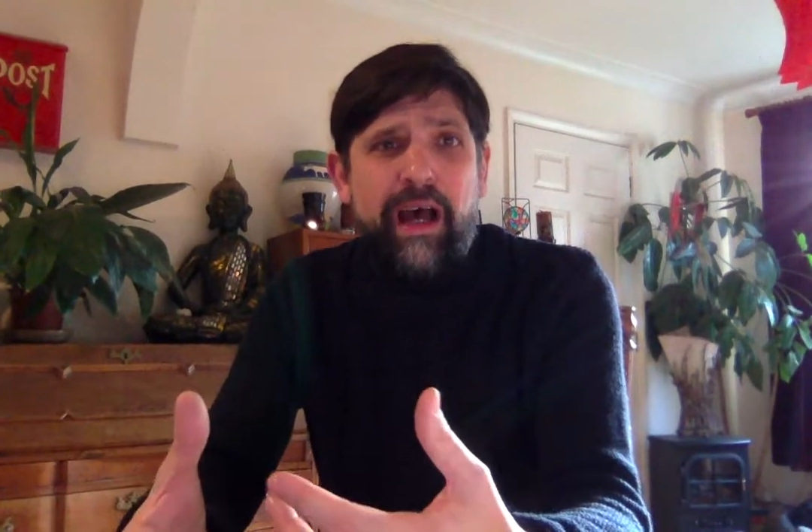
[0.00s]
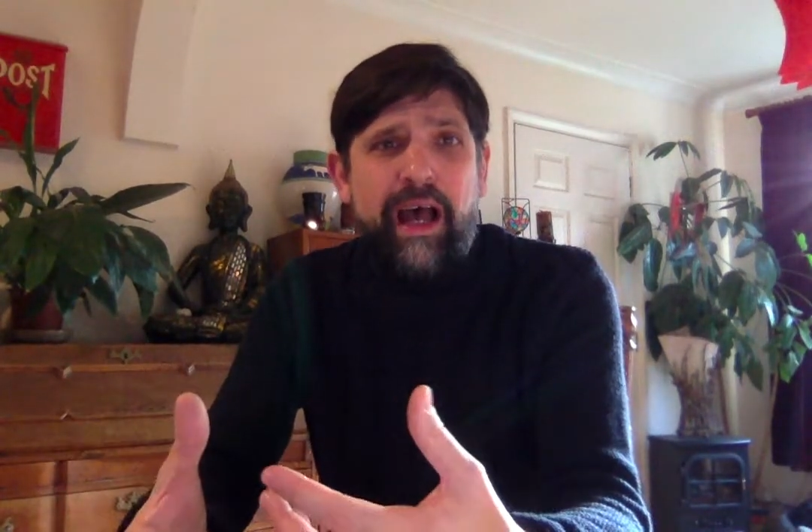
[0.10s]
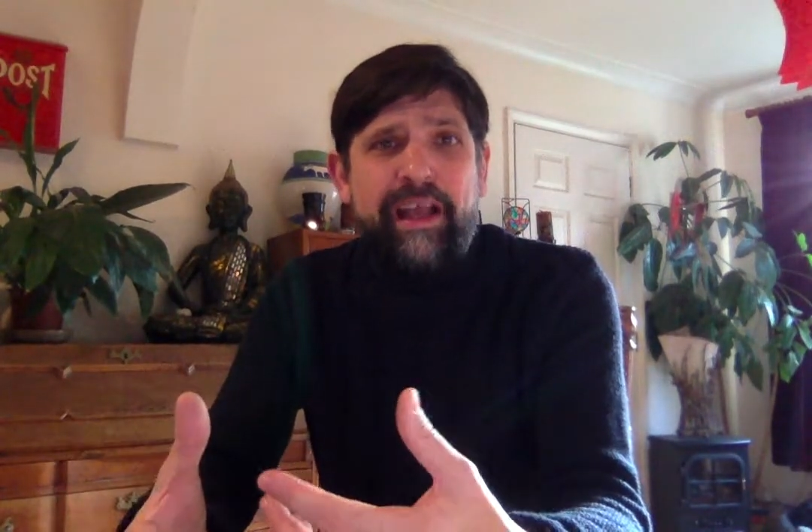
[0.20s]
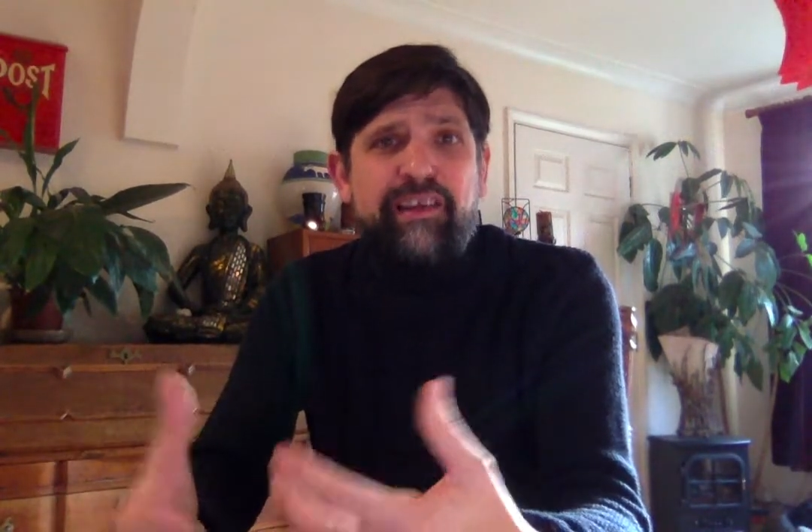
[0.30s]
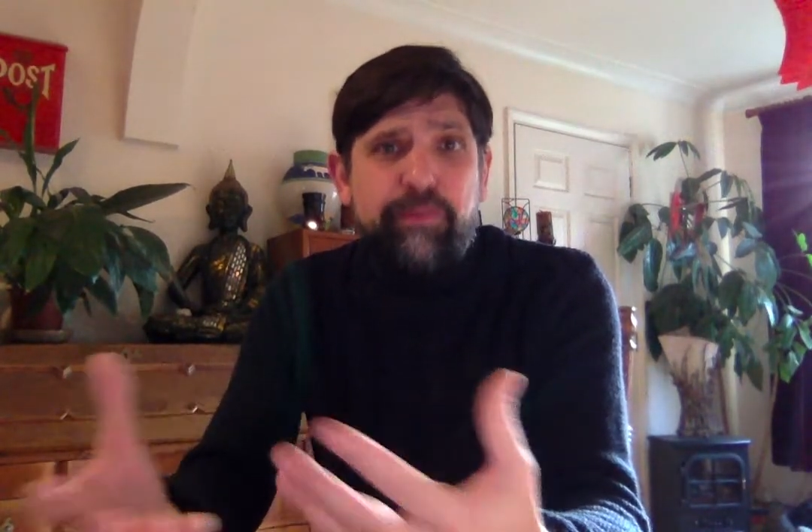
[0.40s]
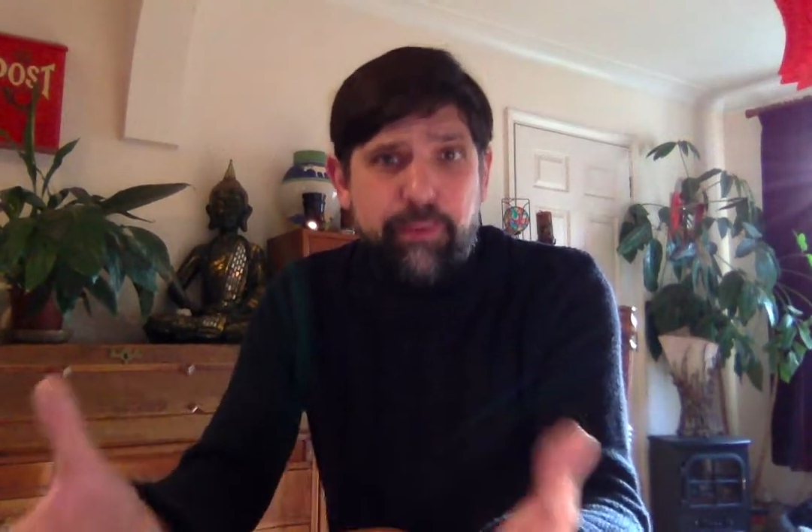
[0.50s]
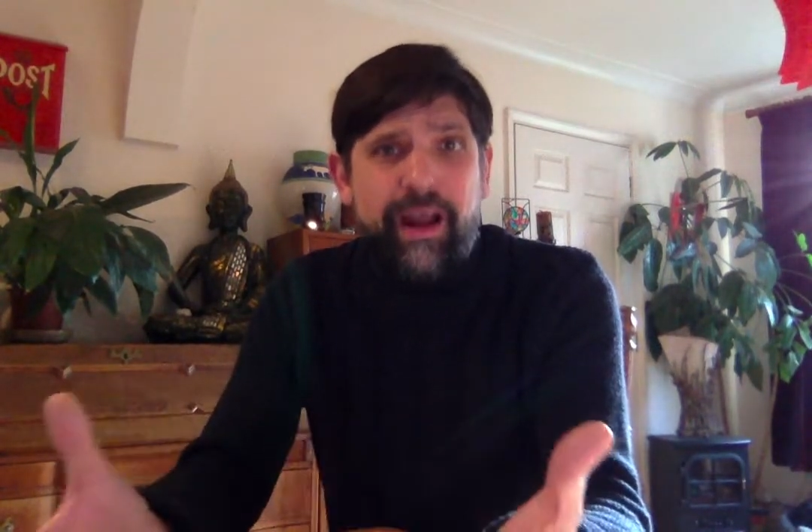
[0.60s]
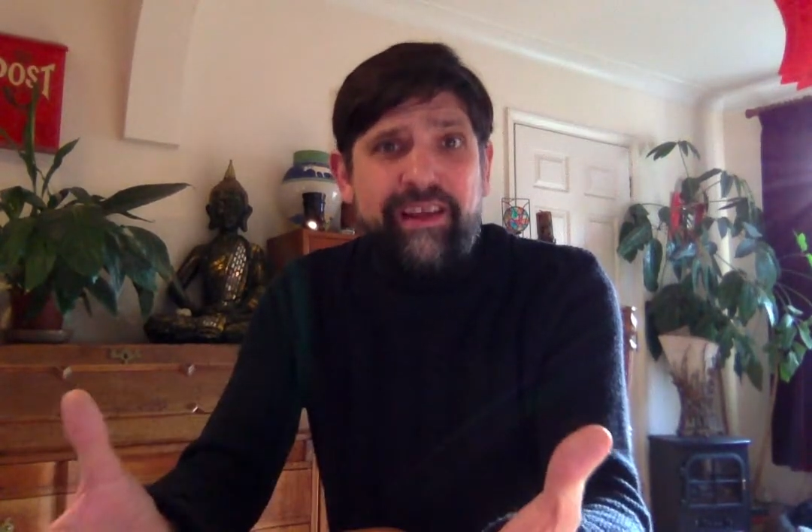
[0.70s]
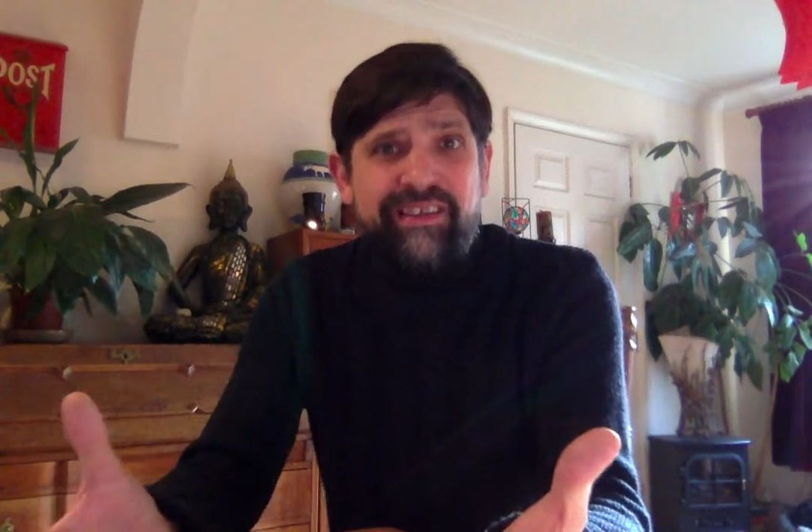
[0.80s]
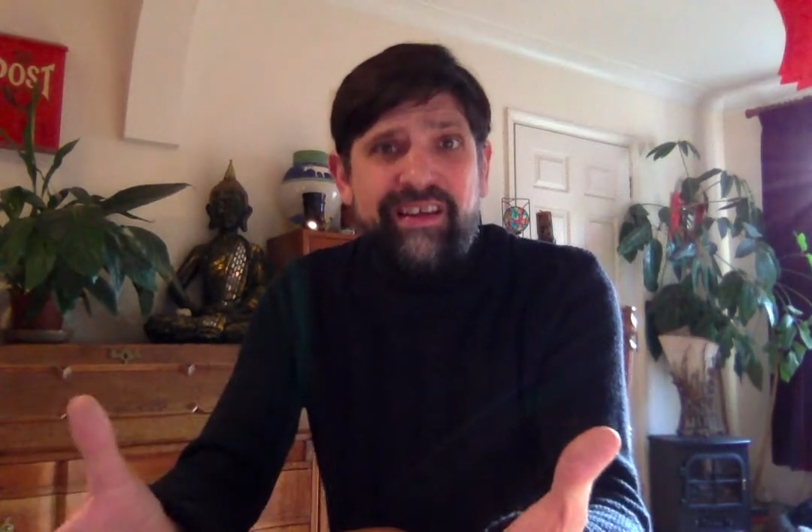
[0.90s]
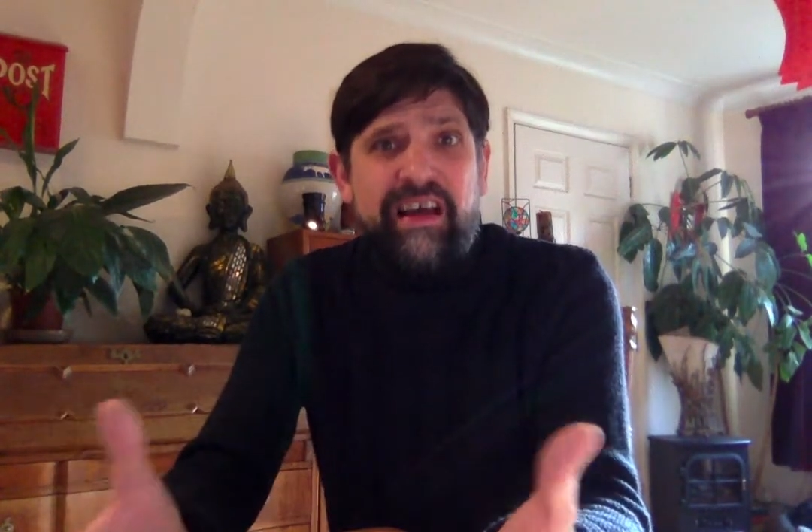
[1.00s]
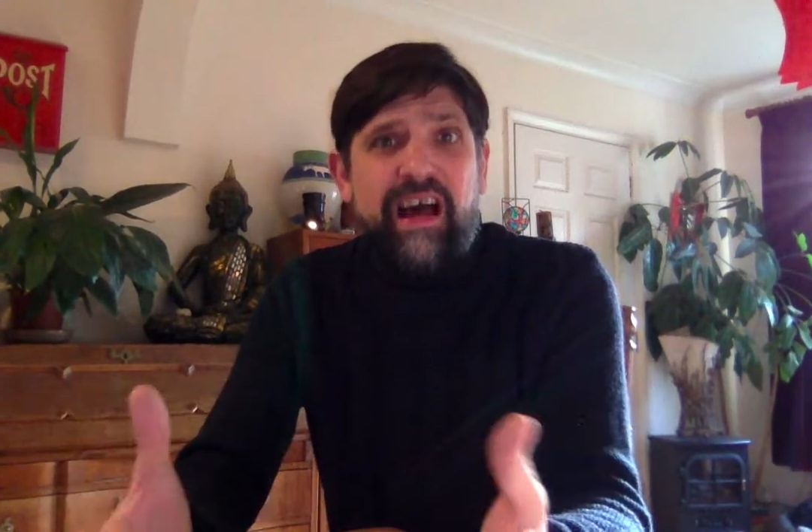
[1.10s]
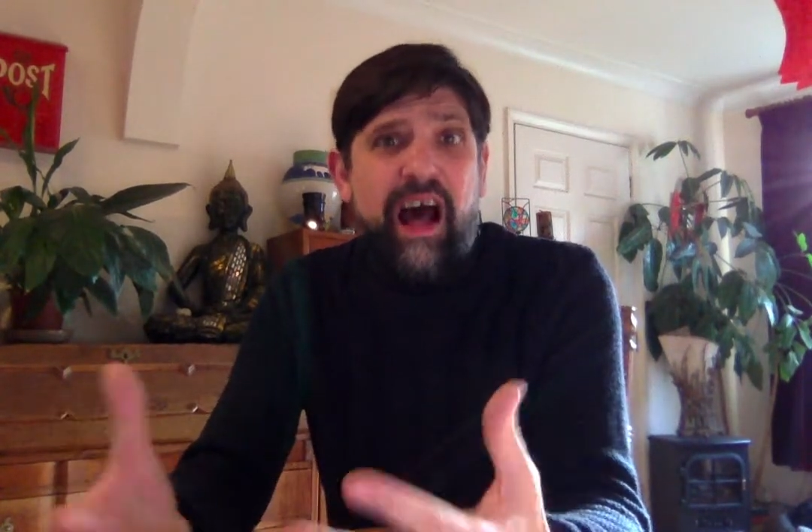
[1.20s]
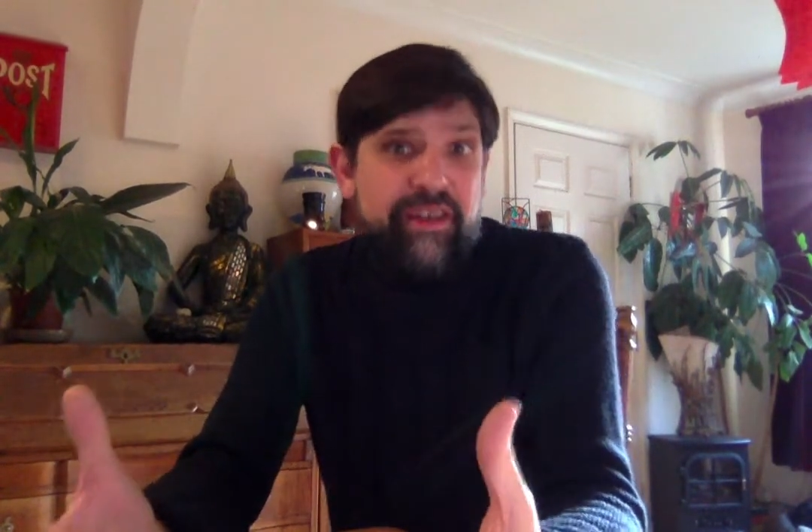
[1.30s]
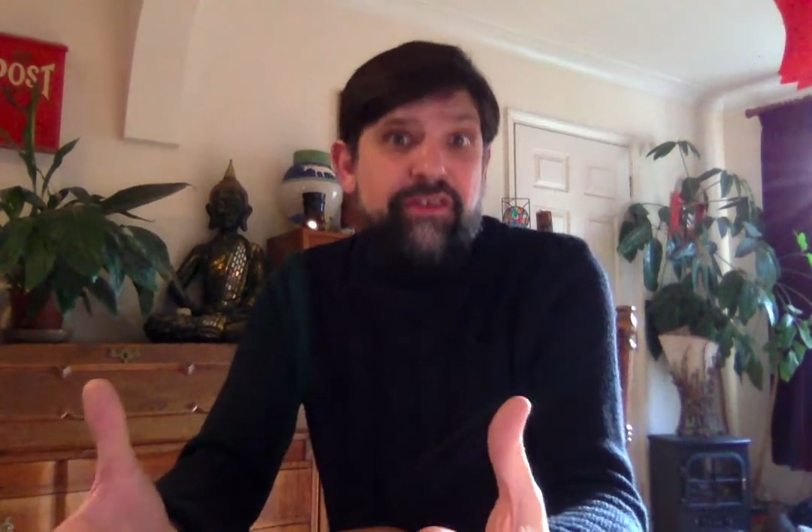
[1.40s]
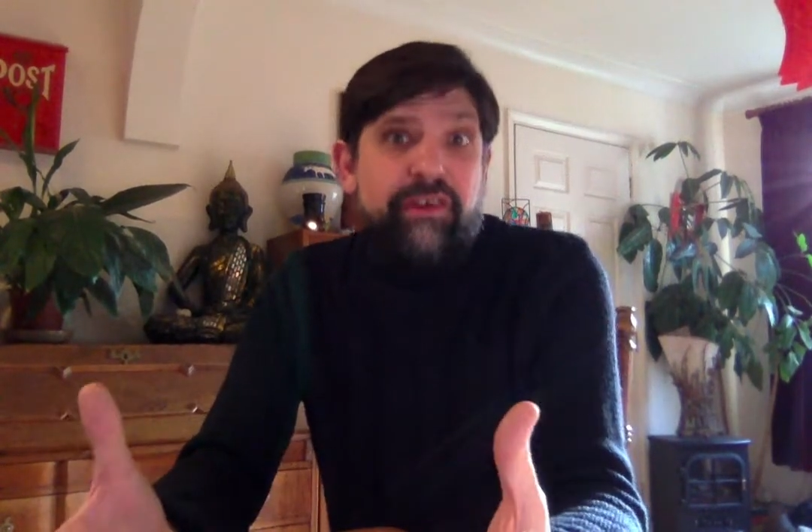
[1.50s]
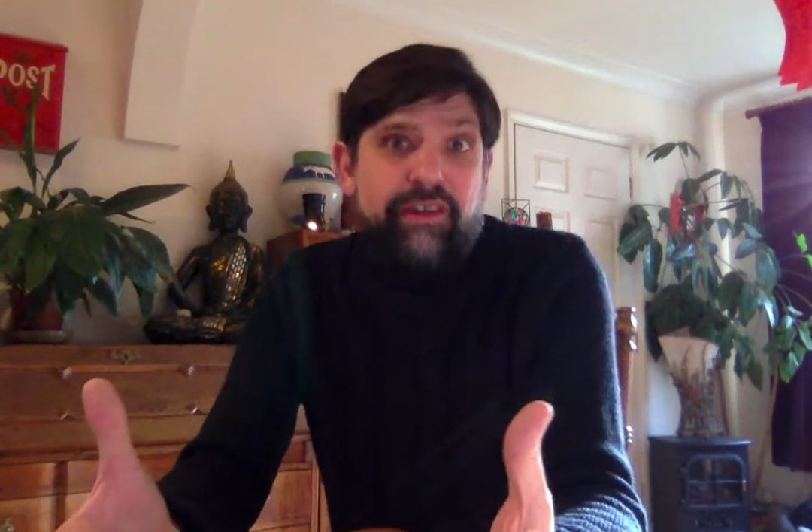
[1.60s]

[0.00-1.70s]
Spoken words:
express under